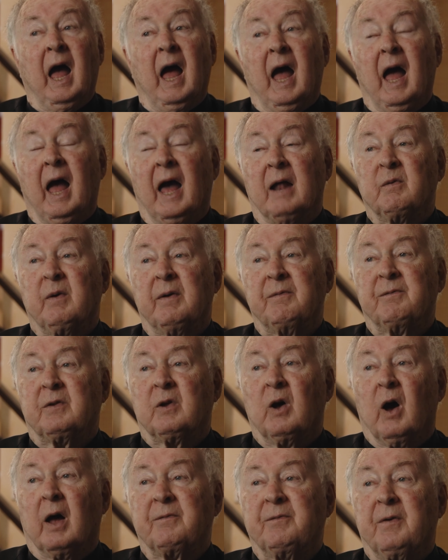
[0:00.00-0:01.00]
And we've
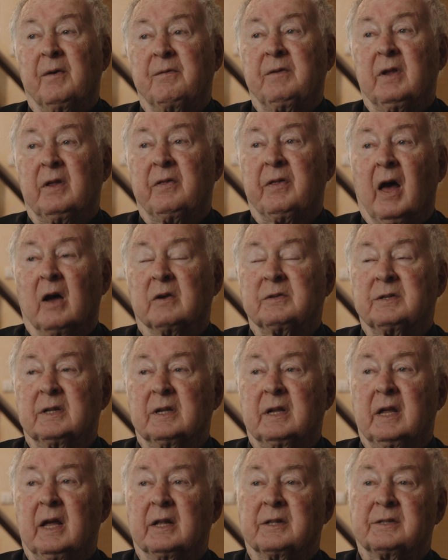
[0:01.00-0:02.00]
taught 50,000
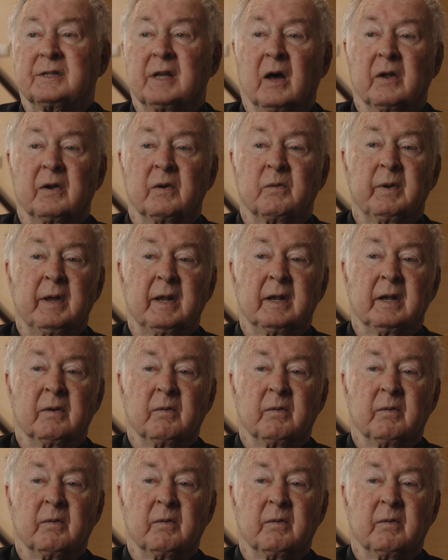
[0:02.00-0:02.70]
kids how to read and